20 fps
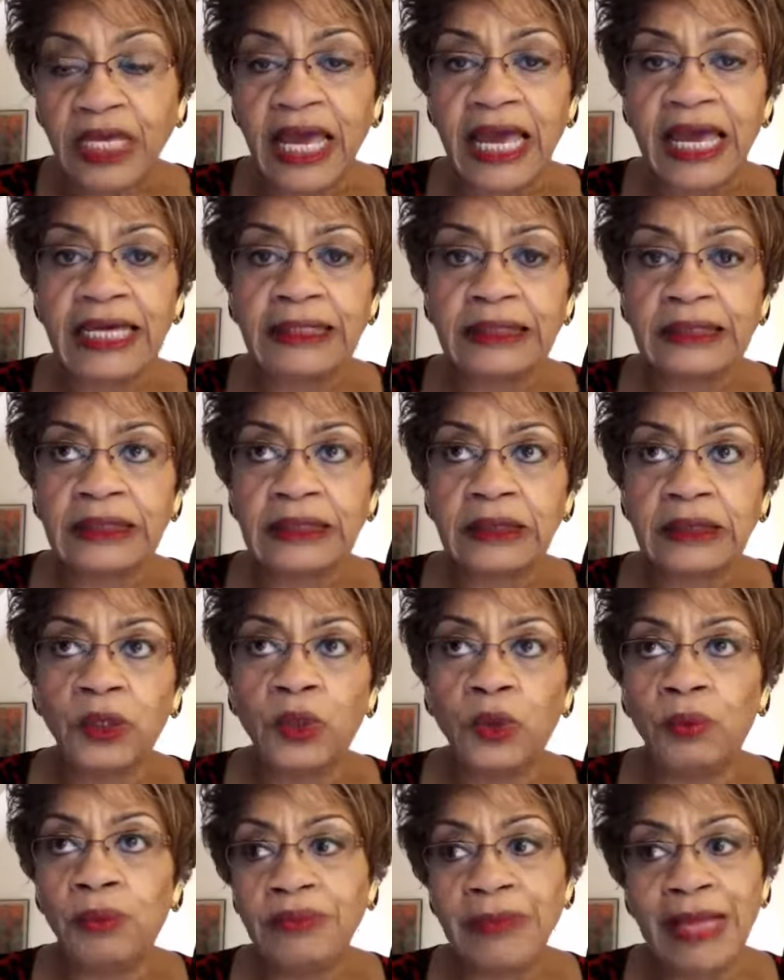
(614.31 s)
And
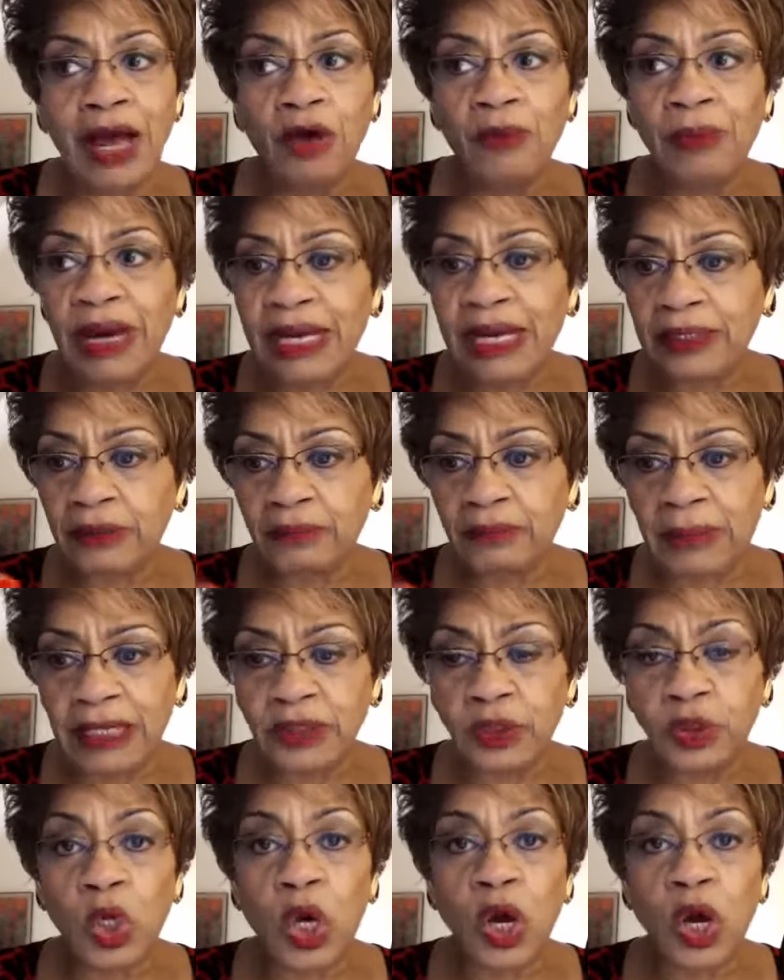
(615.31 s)
so now my, my
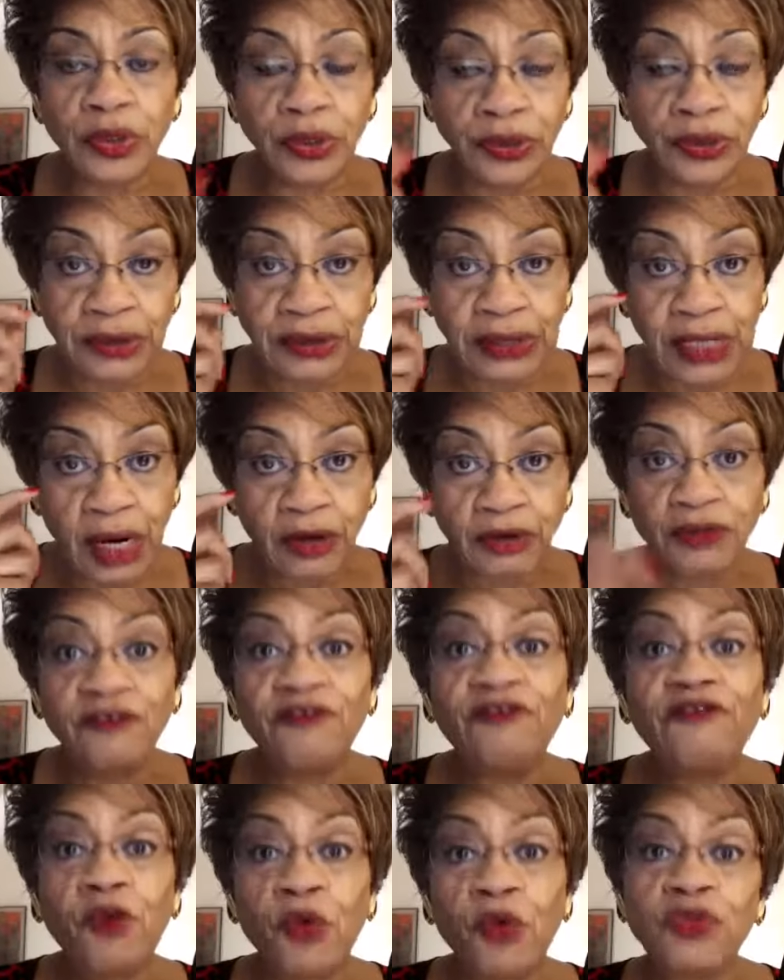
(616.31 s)
daughters are the
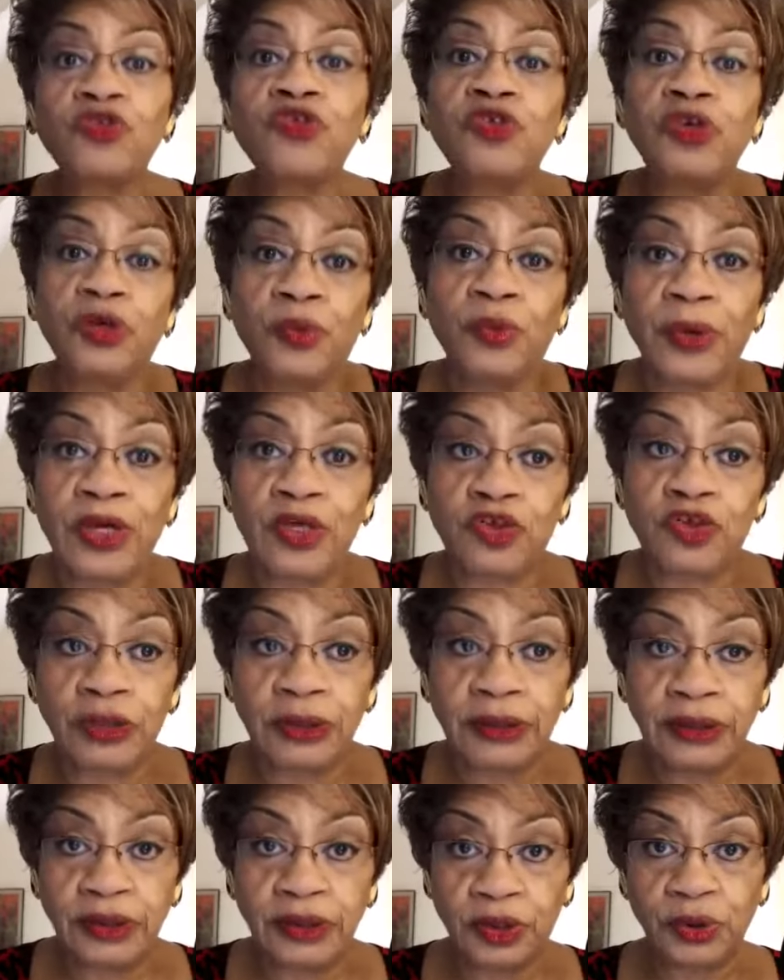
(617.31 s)
fourth
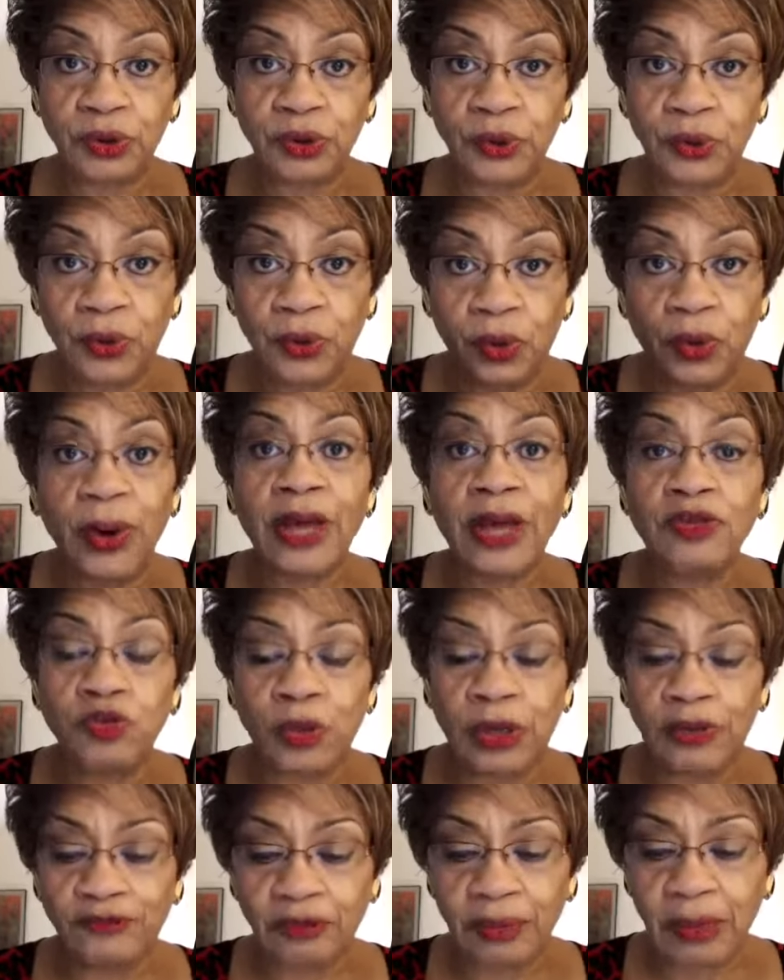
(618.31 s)
generation to
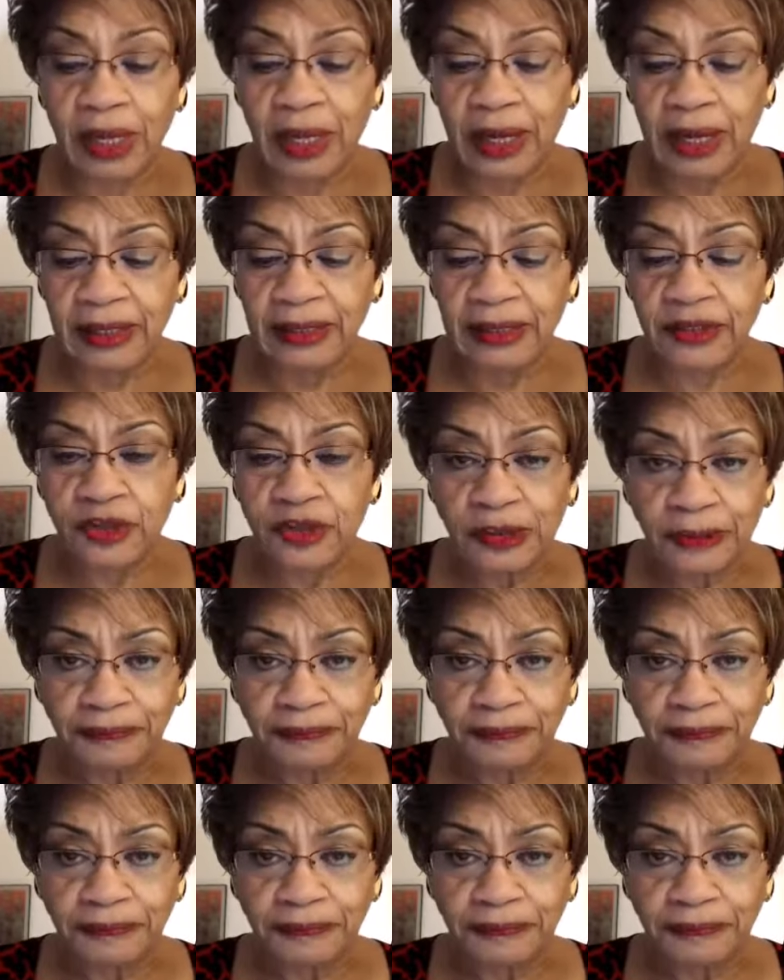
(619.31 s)
graduate from college